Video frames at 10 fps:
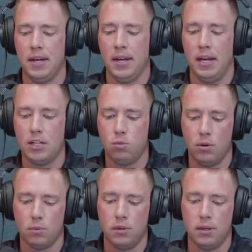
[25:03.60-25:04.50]
It's
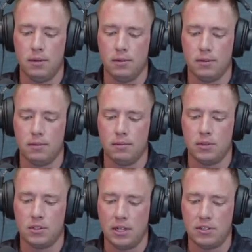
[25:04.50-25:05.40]
what really
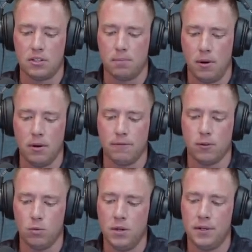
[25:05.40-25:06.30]
sets us apart
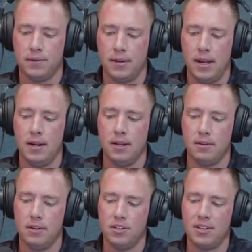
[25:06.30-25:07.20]
for one, and
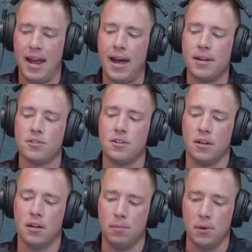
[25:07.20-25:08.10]
it just adds to
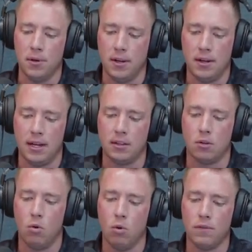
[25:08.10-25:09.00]
the community. At the
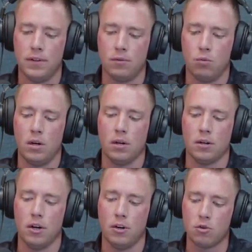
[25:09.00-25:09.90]
core of it,
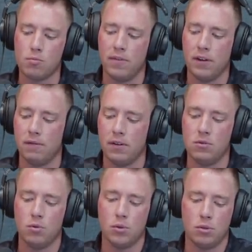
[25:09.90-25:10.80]
we're a group of
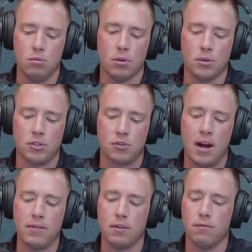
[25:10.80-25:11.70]
individuals who are
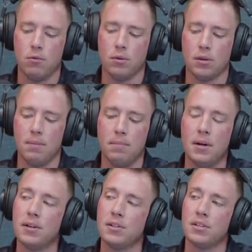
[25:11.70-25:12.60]
striving for
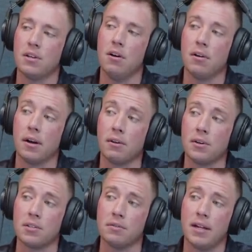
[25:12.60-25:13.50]
abundance in all
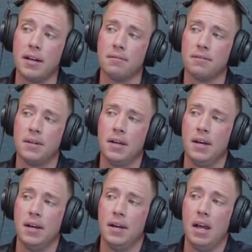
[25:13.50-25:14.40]
areas of life.
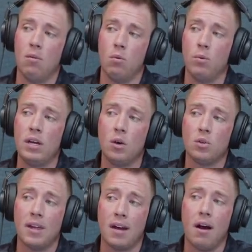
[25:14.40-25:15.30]
And when we go
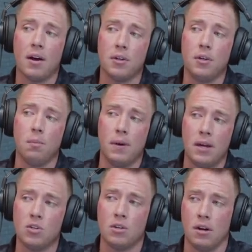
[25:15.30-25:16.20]
to that
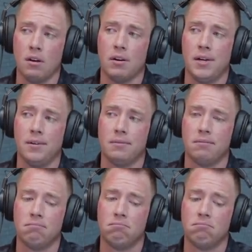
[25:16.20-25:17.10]
occupation area,
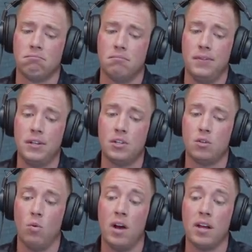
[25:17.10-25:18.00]
this
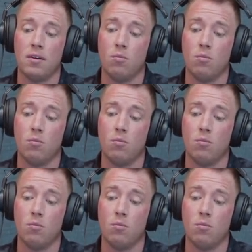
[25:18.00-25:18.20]
is why